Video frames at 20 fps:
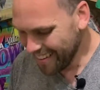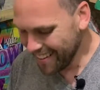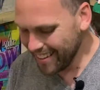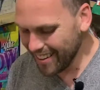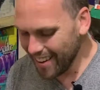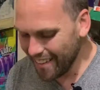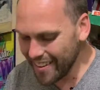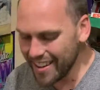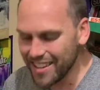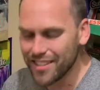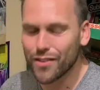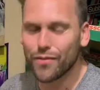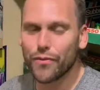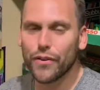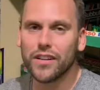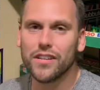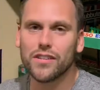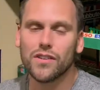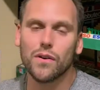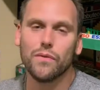No, you just
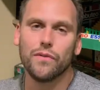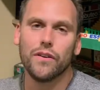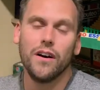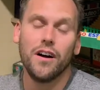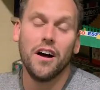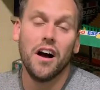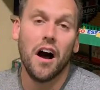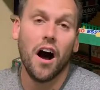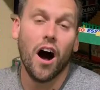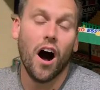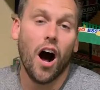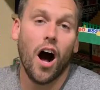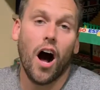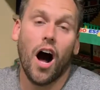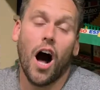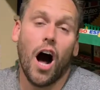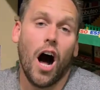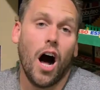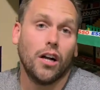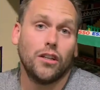think to yourself,
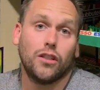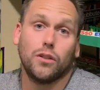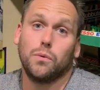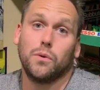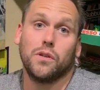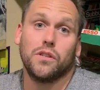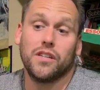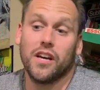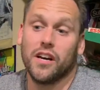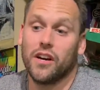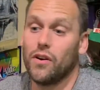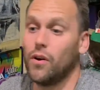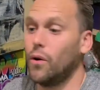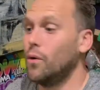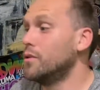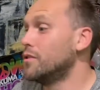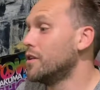I just want to sound cool.